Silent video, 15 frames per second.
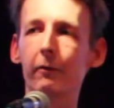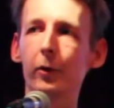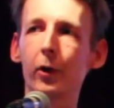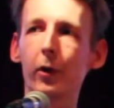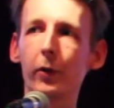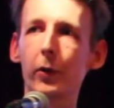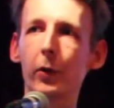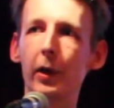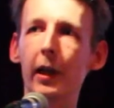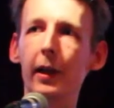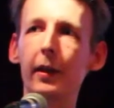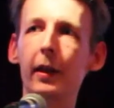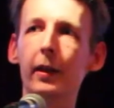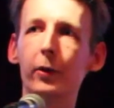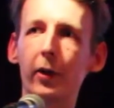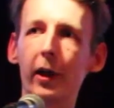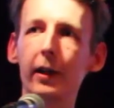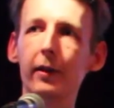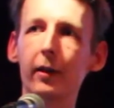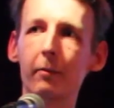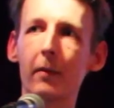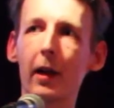of results you get, and try
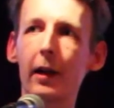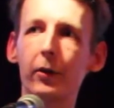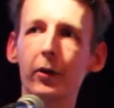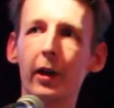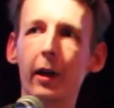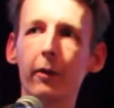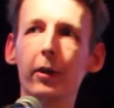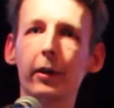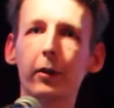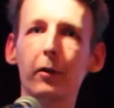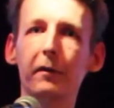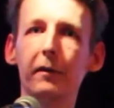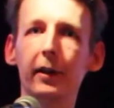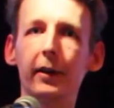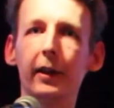to imagine how that could fit